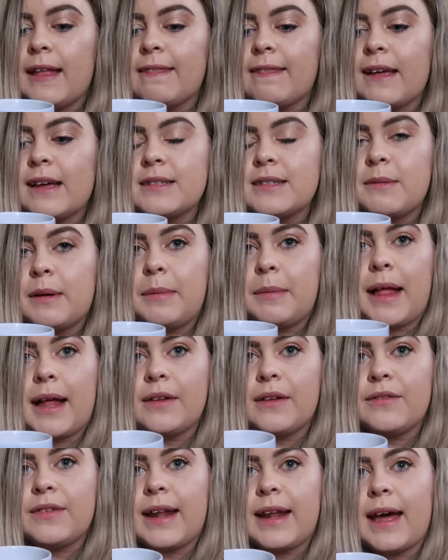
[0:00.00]
that's my
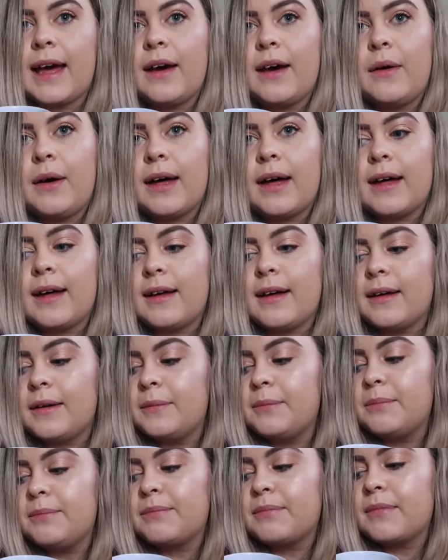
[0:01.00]
plan for now,
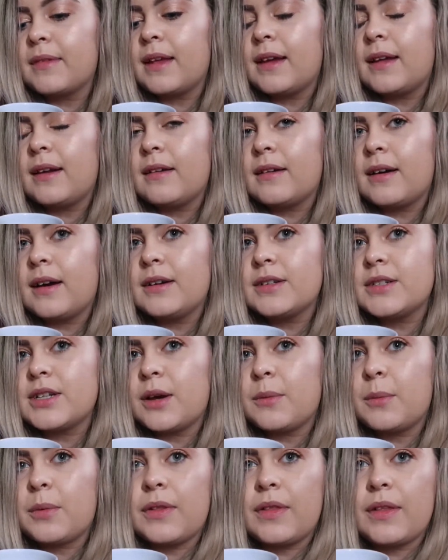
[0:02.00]
and I'll catch
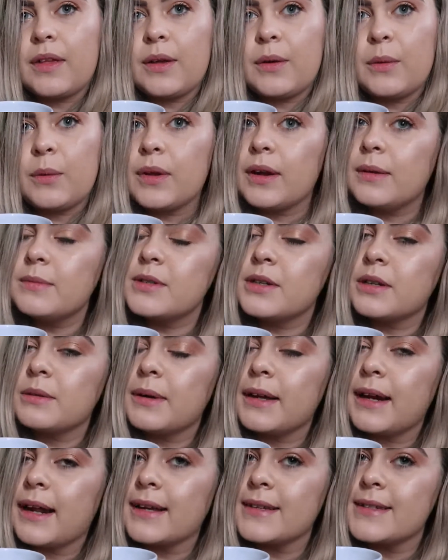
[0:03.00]
up with you when I'm doing
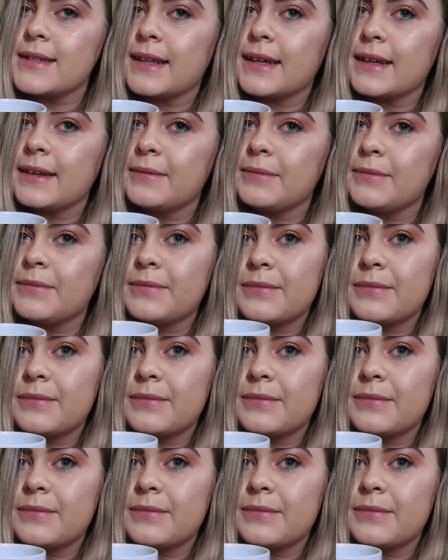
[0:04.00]
my next thing.